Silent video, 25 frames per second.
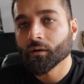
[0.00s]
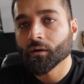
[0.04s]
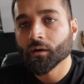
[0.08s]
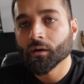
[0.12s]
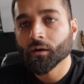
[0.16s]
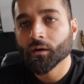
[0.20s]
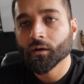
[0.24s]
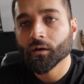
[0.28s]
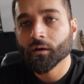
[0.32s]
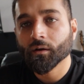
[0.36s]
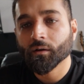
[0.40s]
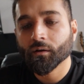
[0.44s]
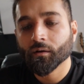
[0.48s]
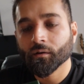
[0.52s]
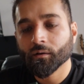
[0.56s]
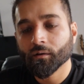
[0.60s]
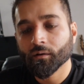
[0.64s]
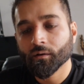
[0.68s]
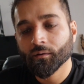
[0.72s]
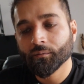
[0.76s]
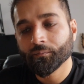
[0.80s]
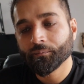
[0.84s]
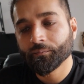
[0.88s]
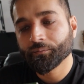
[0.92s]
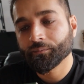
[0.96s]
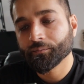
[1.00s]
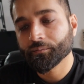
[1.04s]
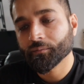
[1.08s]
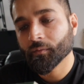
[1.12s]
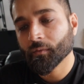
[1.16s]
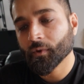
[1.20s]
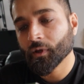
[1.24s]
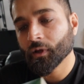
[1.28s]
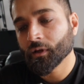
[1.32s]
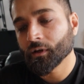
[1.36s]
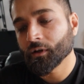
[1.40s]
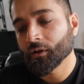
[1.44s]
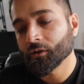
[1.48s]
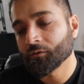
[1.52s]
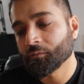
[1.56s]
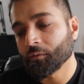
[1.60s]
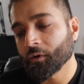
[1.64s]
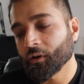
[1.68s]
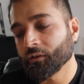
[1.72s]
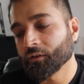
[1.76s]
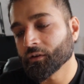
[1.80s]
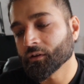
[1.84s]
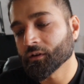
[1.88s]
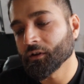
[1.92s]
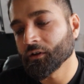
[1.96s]
And it's
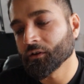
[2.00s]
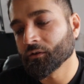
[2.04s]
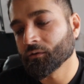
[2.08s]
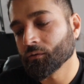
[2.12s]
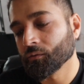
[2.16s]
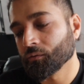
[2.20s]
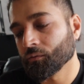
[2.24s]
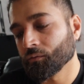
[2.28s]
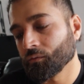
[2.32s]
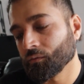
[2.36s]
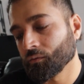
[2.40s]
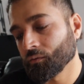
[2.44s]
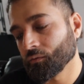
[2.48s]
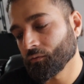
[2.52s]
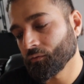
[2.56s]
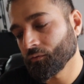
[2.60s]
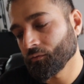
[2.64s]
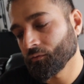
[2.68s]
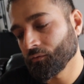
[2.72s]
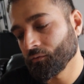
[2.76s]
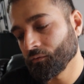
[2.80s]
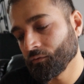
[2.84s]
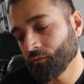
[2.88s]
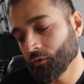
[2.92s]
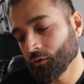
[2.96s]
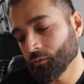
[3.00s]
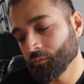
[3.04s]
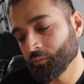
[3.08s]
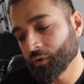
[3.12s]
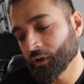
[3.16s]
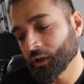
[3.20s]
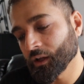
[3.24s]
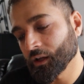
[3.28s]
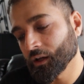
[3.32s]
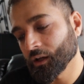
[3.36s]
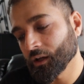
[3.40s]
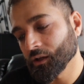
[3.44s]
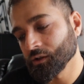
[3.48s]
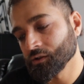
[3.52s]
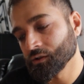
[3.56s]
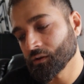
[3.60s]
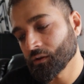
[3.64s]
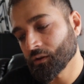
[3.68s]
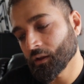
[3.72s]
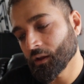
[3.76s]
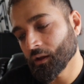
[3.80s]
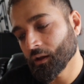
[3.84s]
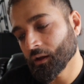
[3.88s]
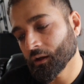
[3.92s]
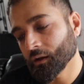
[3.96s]
basically this full page
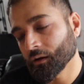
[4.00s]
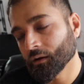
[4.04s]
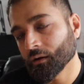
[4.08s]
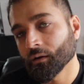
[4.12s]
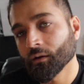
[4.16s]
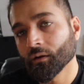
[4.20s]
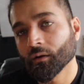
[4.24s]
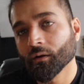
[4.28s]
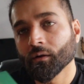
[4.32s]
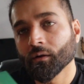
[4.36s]
thing.